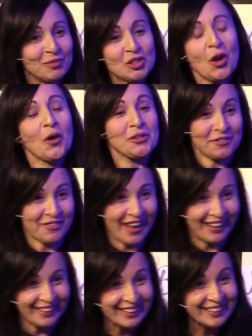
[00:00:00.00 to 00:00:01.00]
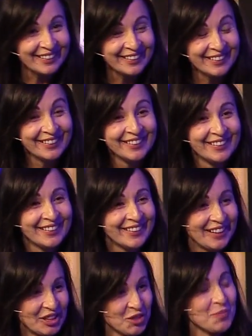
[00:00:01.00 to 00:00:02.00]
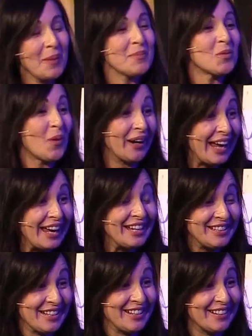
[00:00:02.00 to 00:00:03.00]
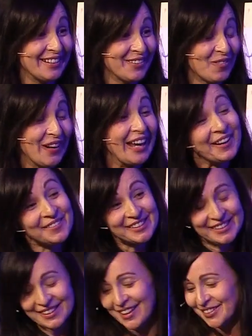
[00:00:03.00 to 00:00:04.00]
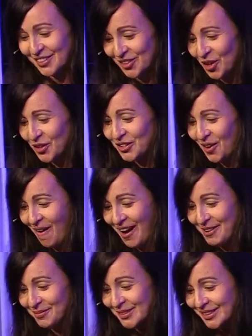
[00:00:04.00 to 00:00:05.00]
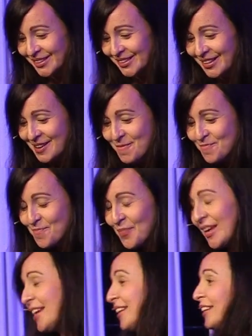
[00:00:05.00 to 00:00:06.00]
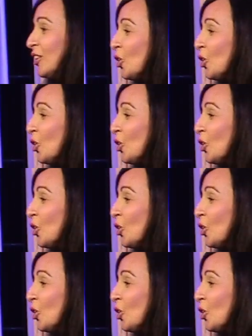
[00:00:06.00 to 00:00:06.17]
Jehoshaphat. Let's remember what he did when he was in uncertain times. He didn't